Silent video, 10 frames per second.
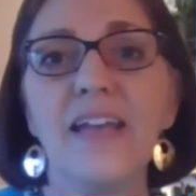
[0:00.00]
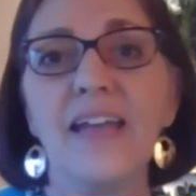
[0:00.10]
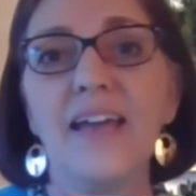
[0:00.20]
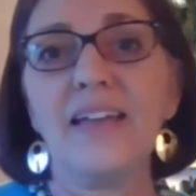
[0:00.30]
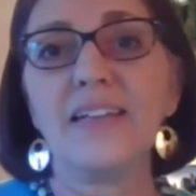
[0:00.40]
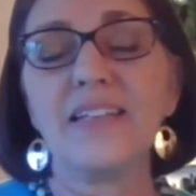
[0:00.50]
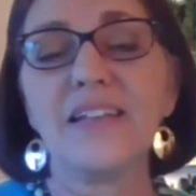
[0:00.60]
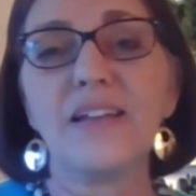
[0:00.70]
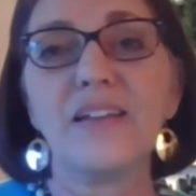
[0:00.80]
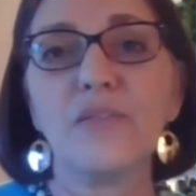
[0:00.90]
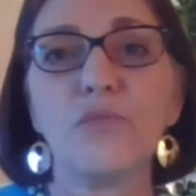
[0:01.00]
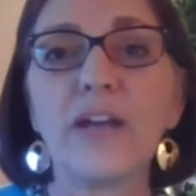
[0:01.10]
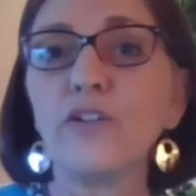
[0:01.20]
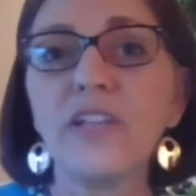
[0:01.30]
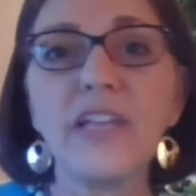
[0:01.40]
and
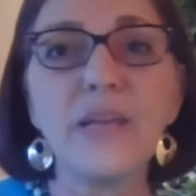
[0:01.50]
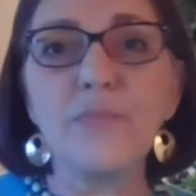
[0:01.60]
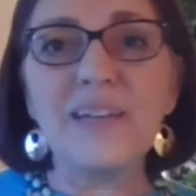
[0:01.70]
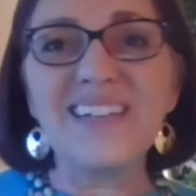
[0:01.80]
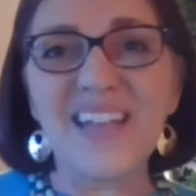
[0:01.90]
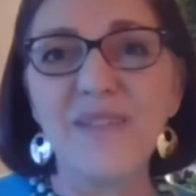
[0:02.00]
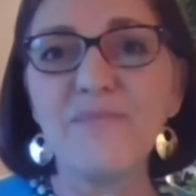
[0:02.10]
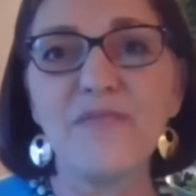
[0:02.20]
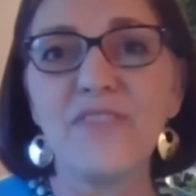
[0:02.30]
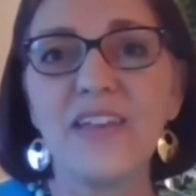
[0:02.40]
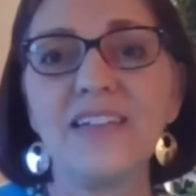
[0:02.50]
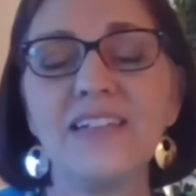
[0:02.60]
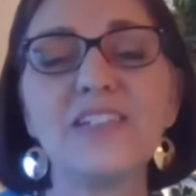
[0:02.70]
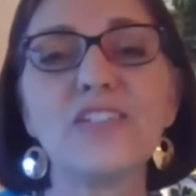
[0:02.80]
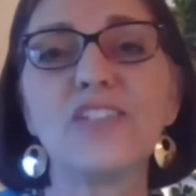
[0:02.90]
record keeping type of things.